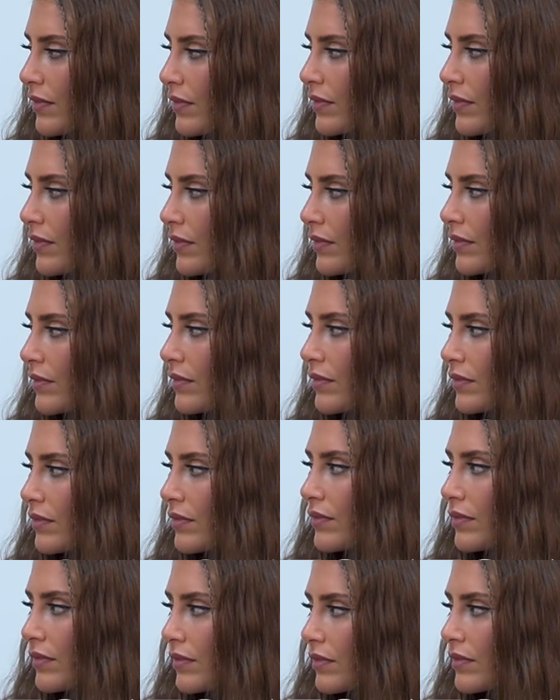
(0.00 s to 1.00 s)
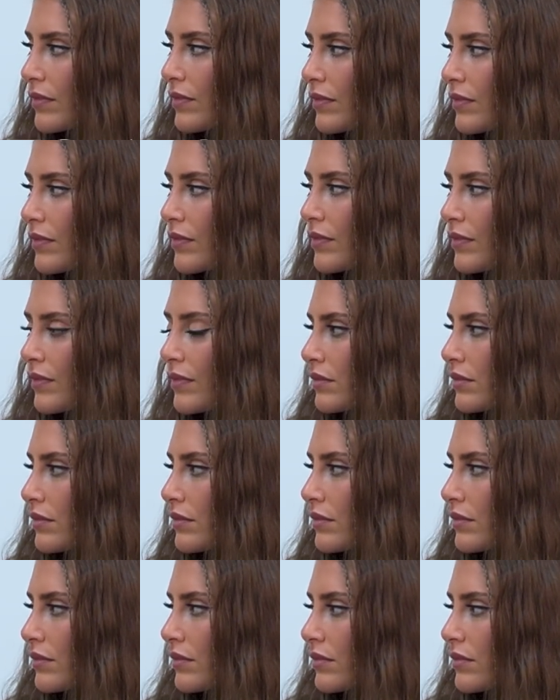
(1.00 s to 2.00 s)

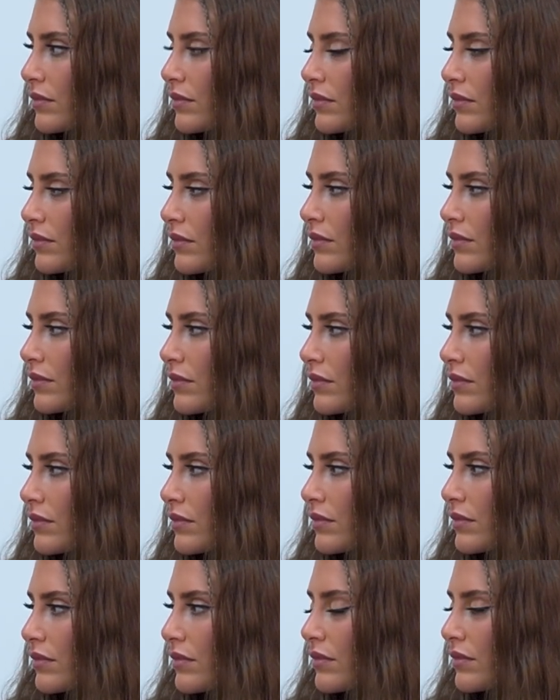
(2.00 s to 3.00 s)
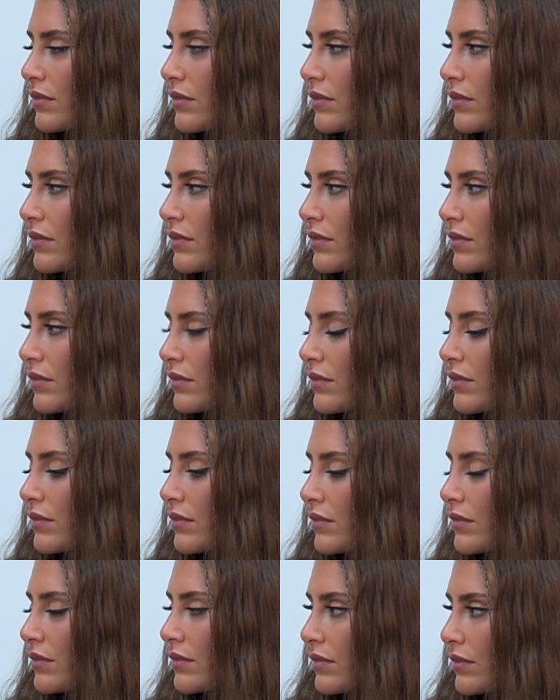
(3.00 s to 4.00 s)

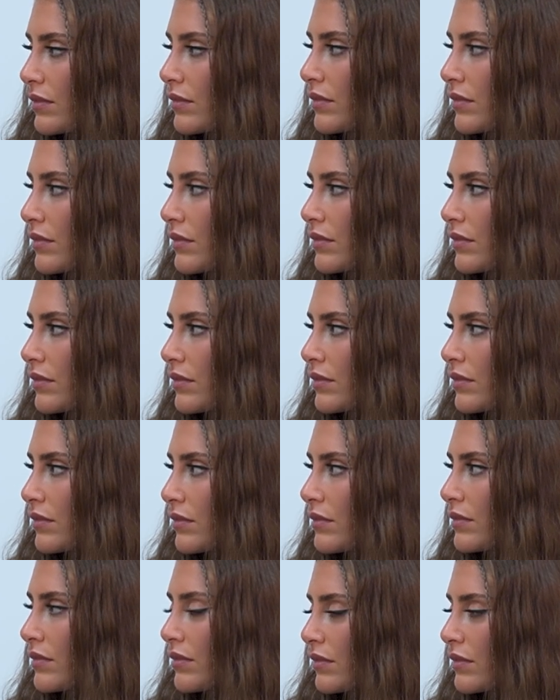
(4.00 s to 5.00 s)
No words are spoken by the person on screen.